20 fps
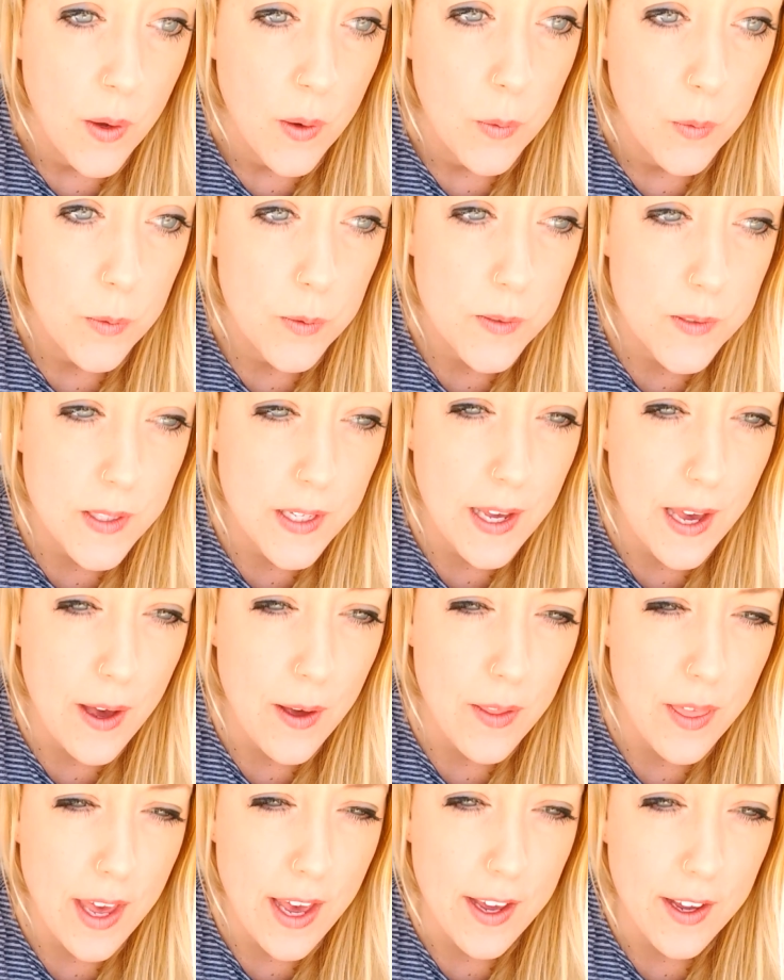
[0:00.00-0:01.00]
We'll see how
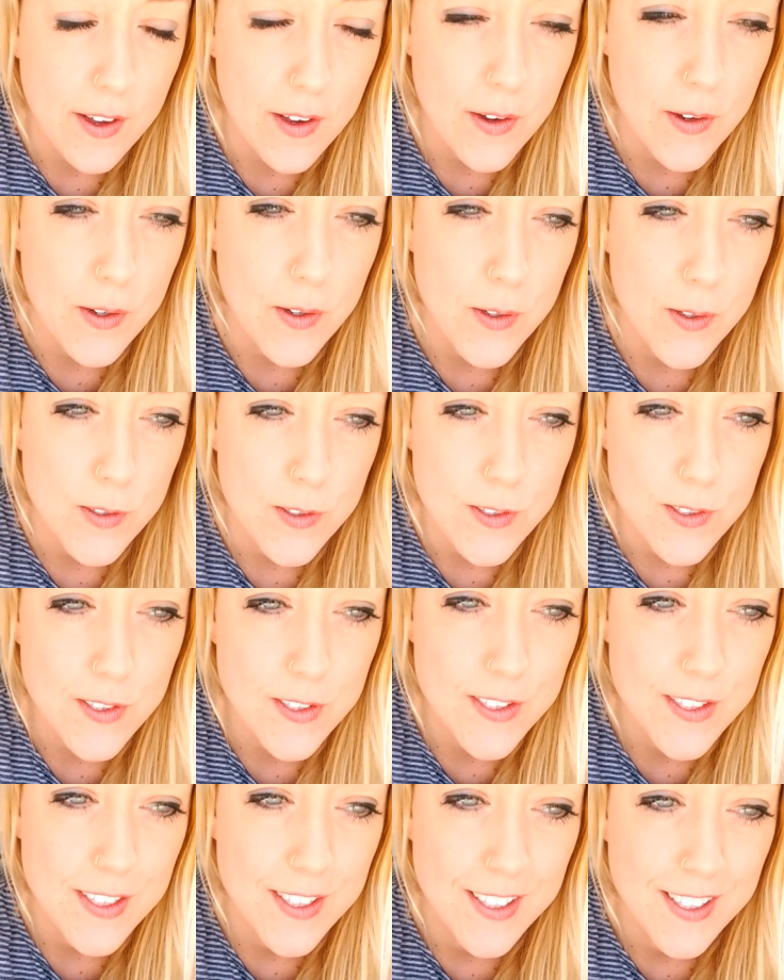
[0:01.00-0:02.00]
that goes.
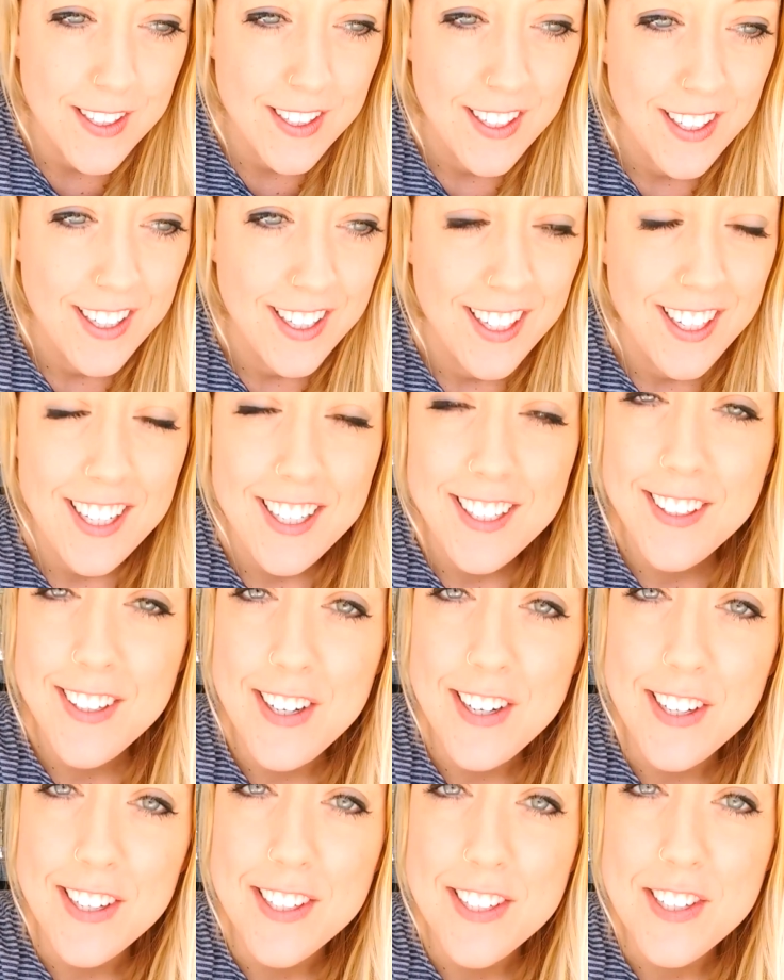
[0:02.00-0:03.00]
A
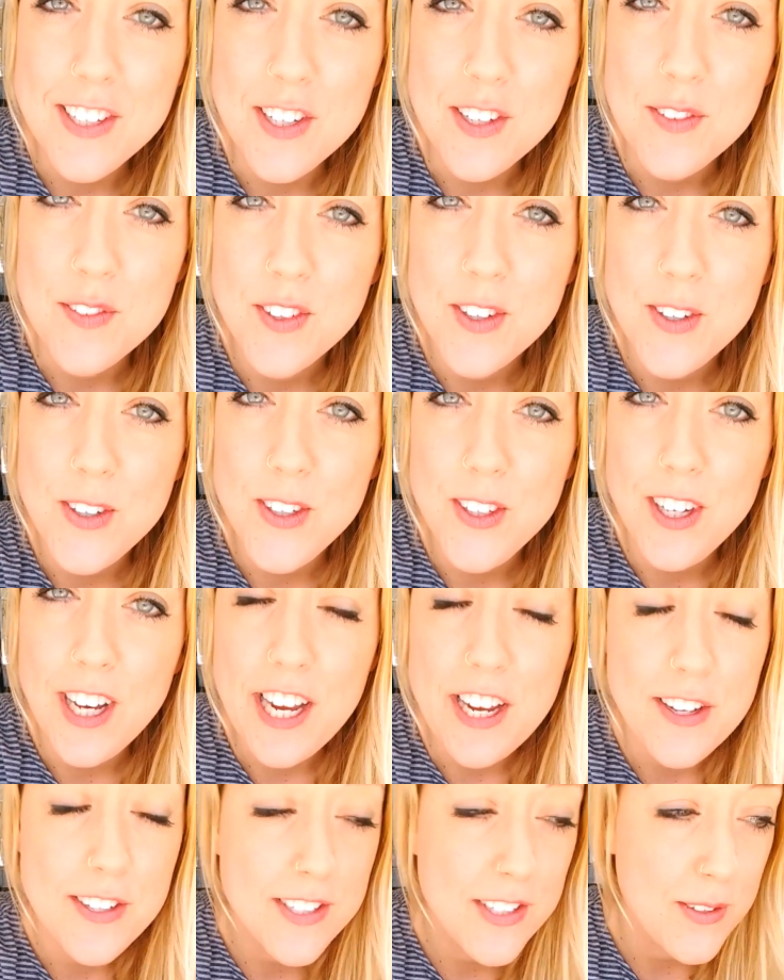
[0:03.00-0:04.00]
long-term goal. I
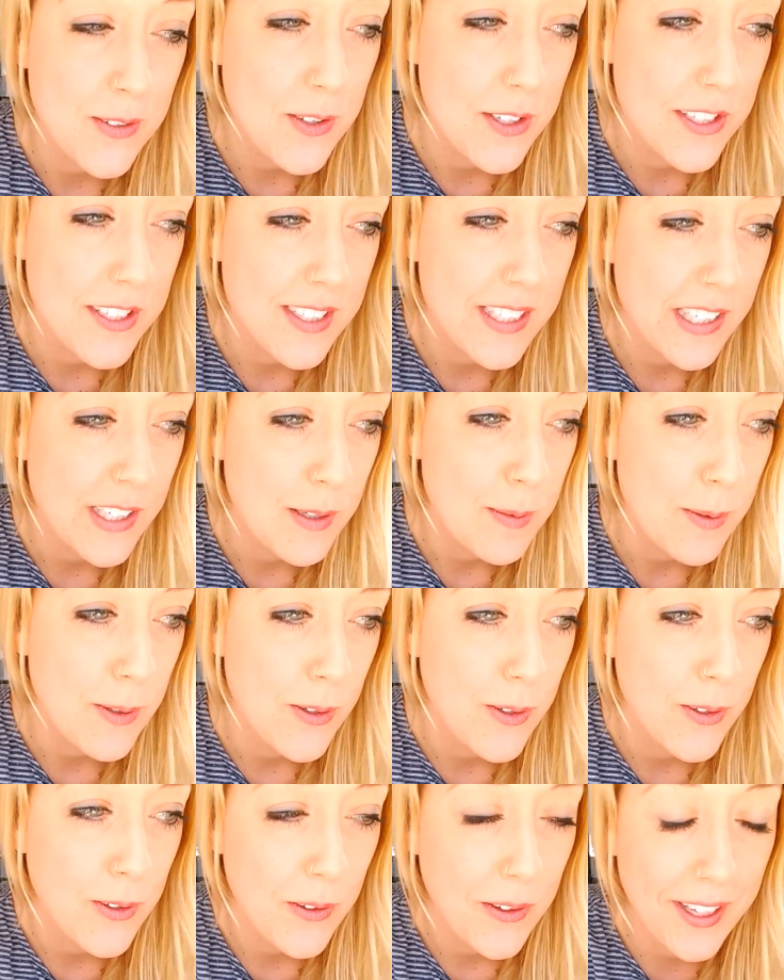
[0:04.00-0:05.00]
also want a
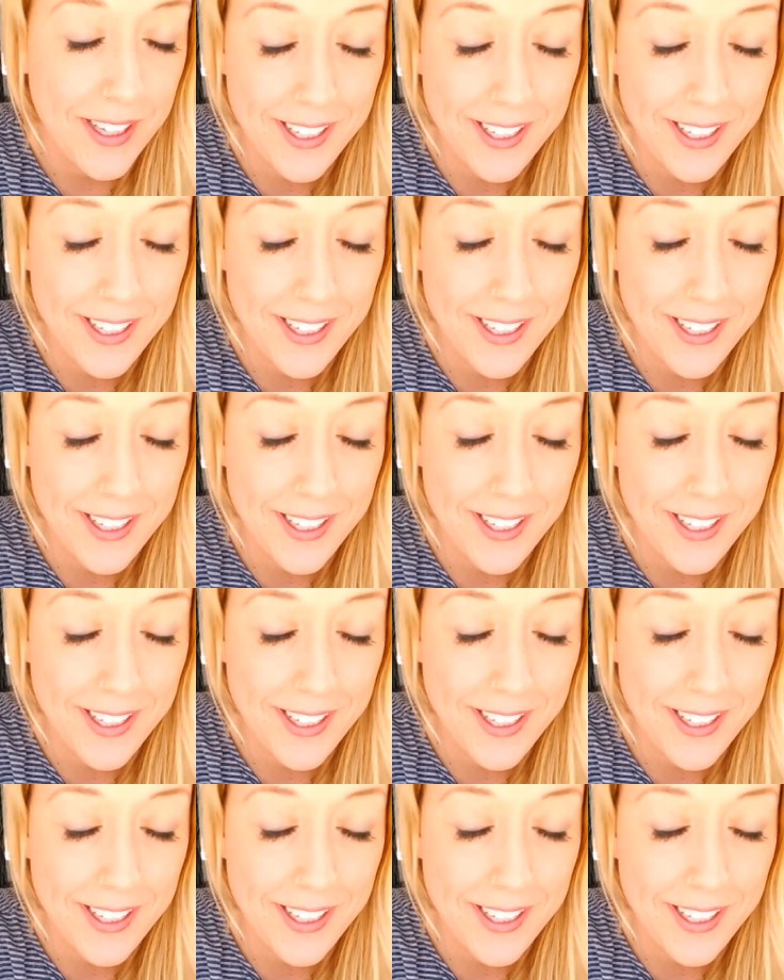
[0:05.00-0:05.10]
sailboat.